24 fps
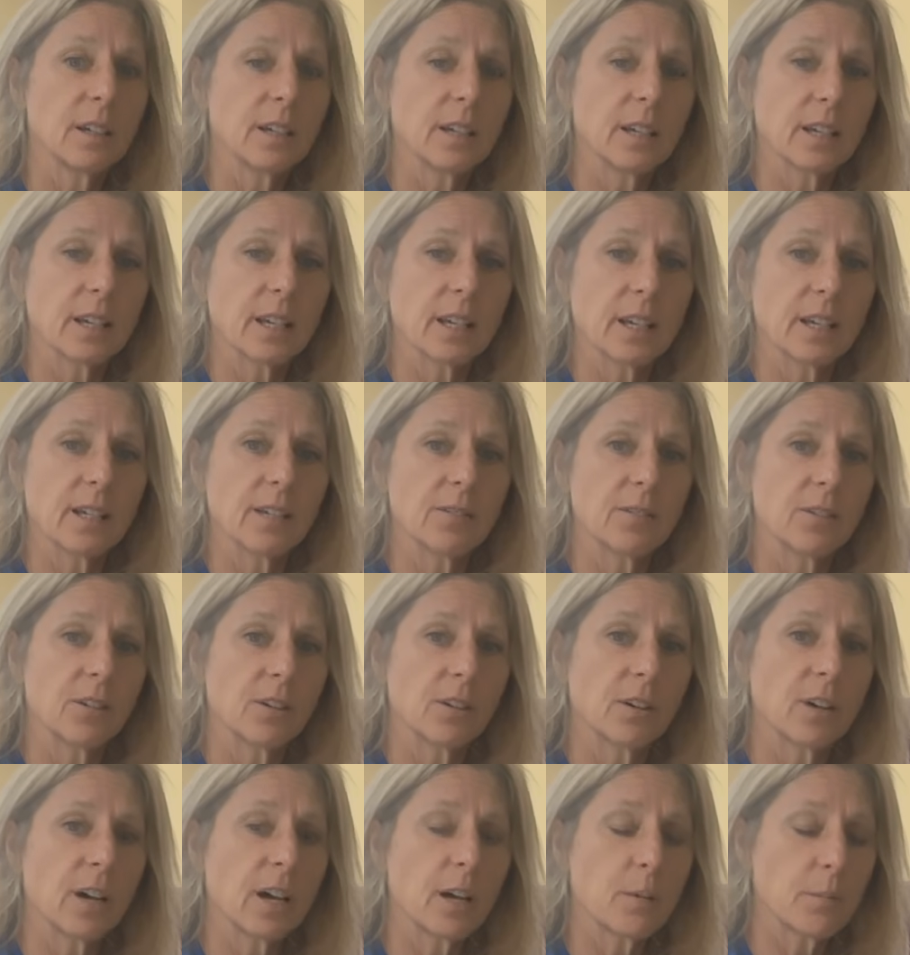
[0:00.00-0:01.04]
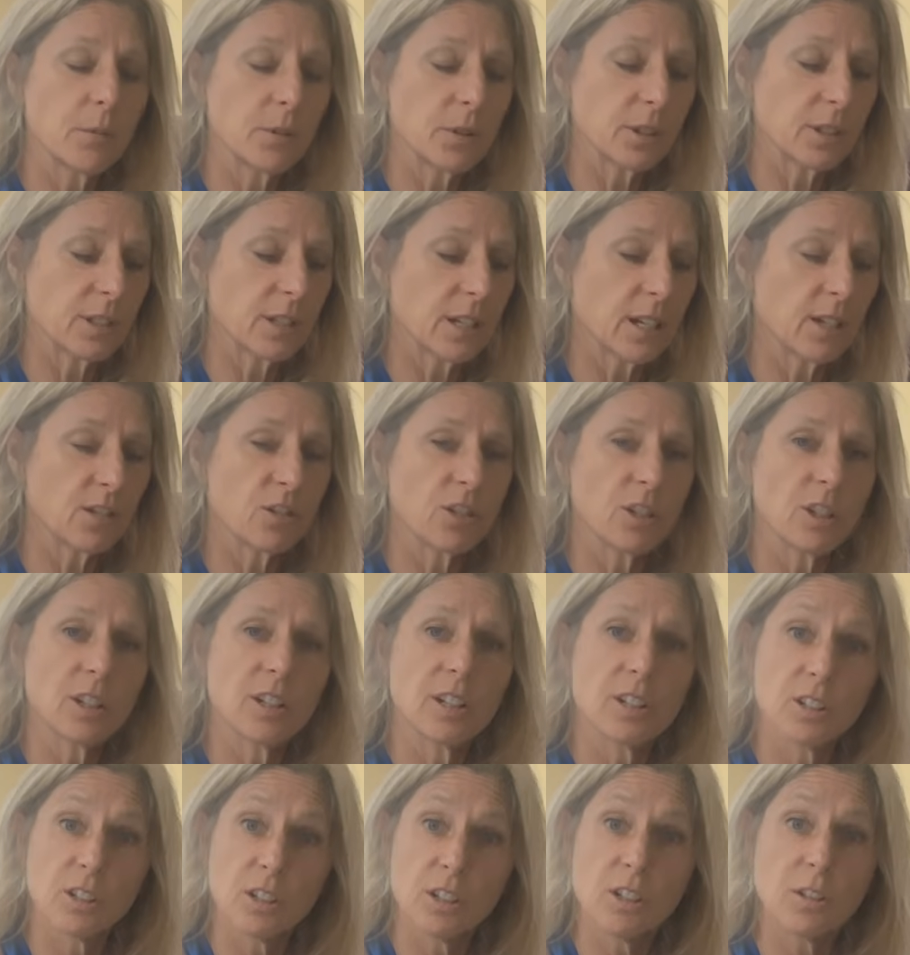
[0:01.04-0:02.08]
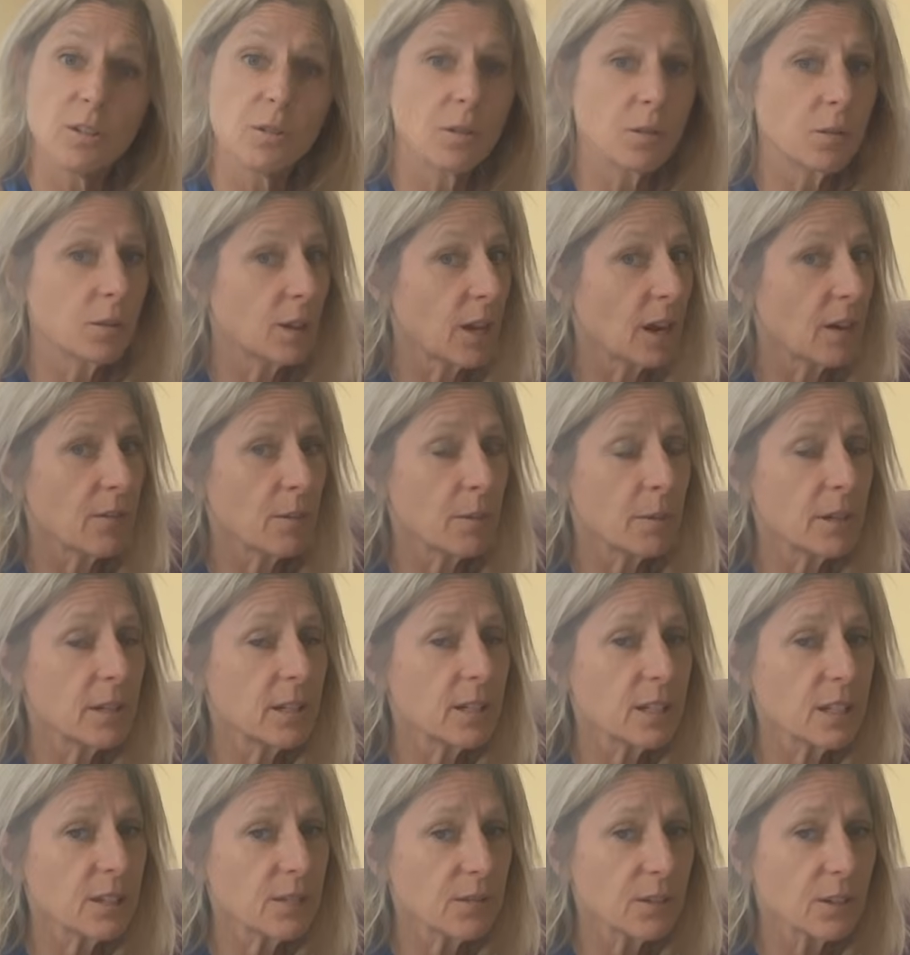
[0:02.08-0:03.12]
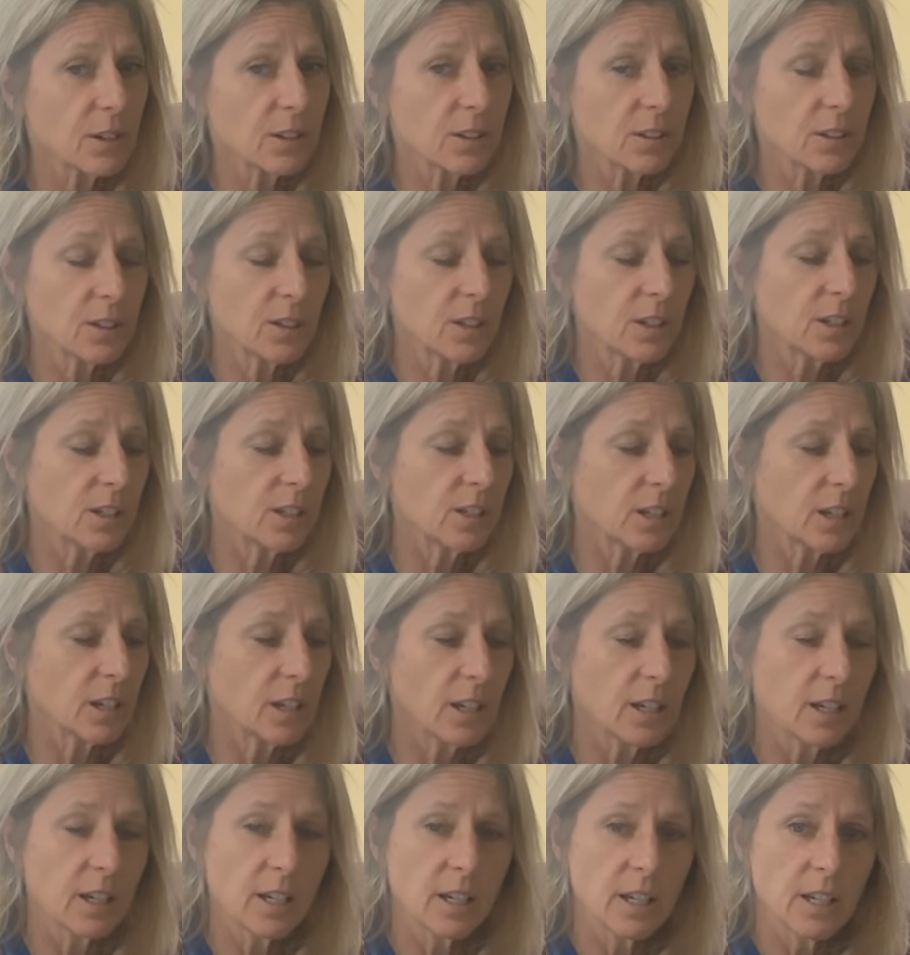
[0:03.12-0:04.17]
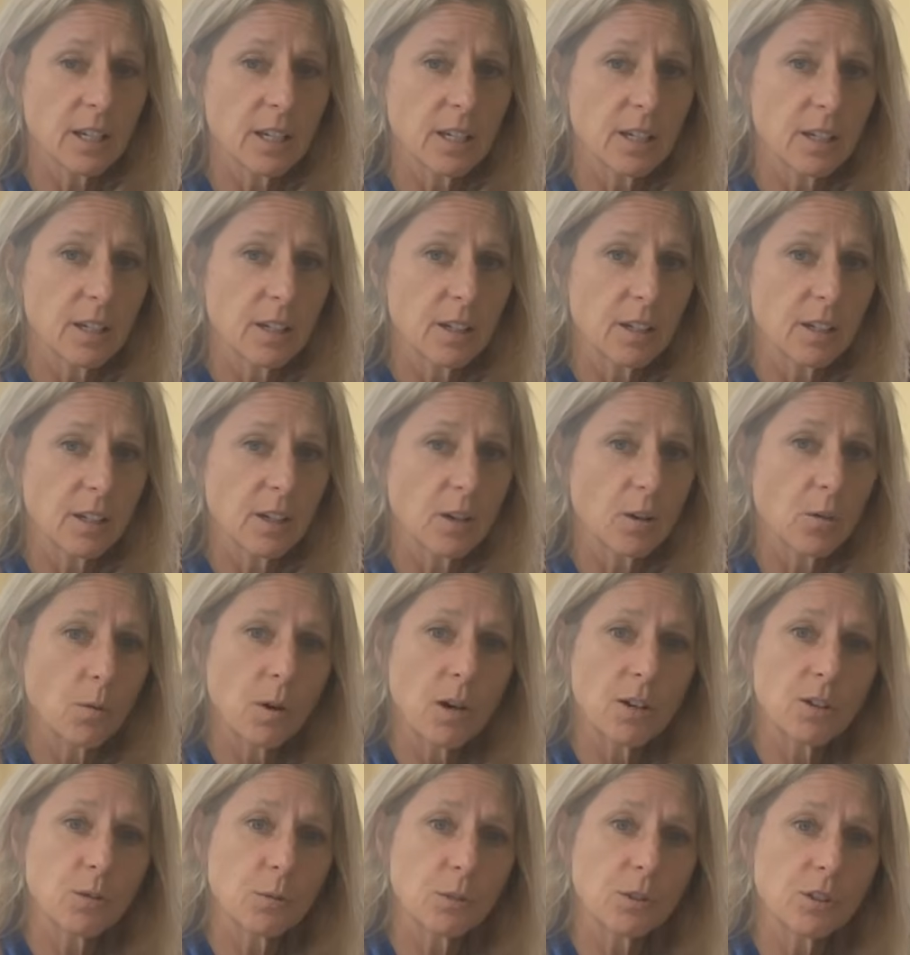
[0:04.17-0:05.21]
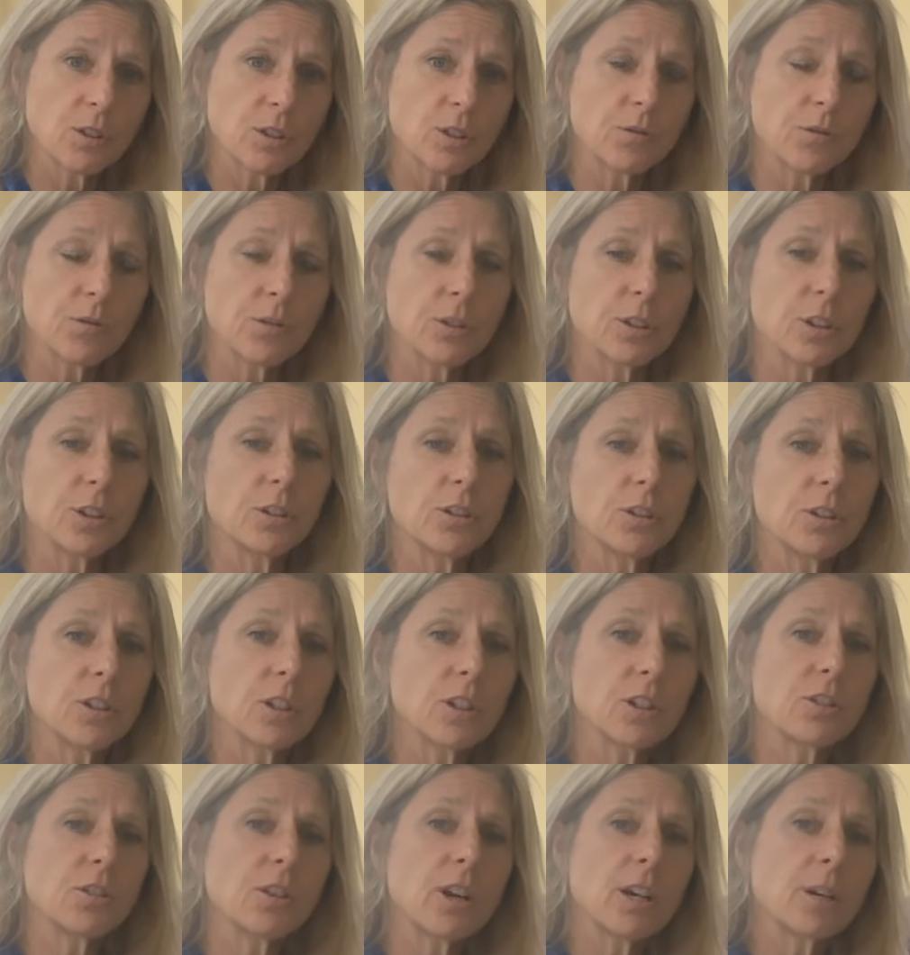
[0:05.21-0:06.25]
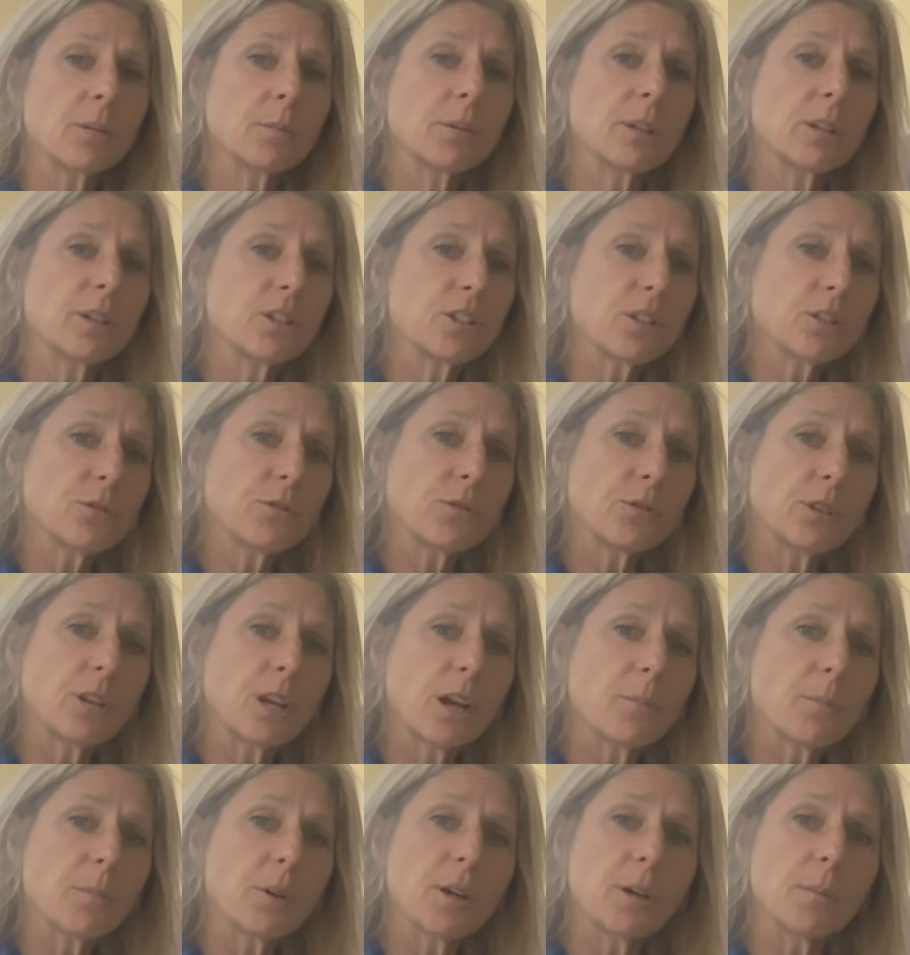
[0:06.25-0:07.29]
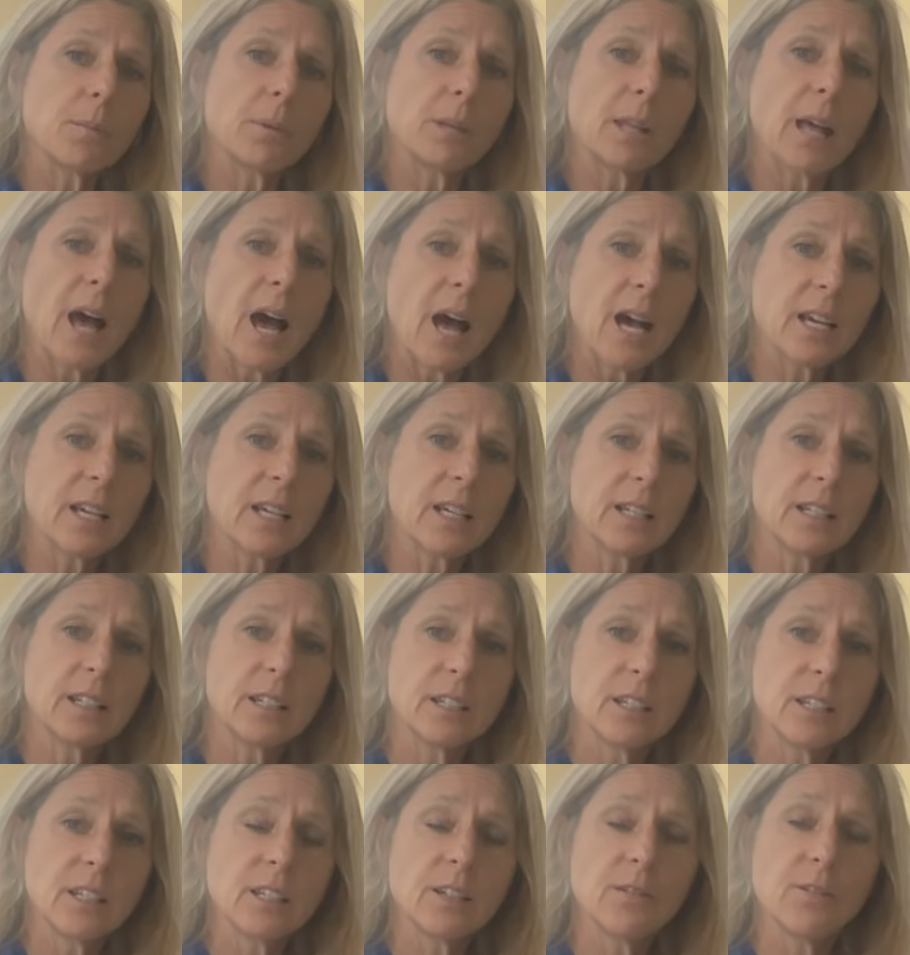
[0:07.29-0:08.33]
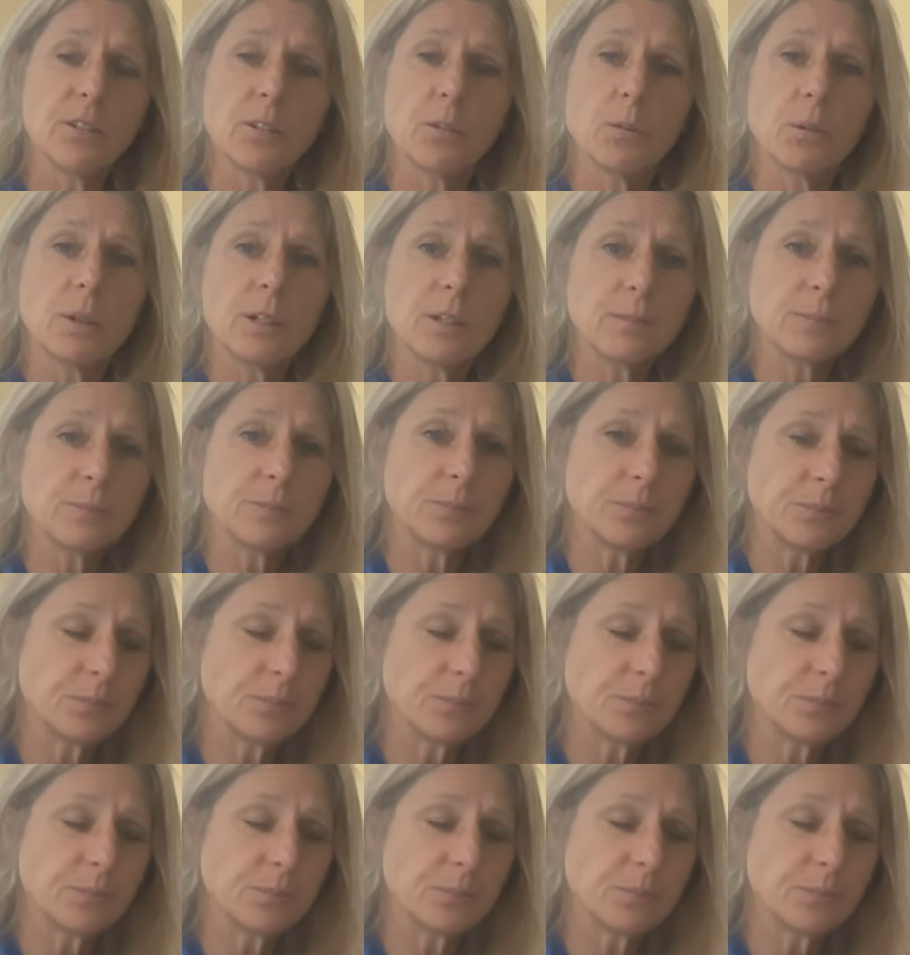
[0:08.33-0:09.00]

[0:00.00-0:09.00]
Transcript: Again, if you are hyperextension, it's good. Everybody's different, so you need to, watch what's good for you. You could try to place your foot up on a block if you want.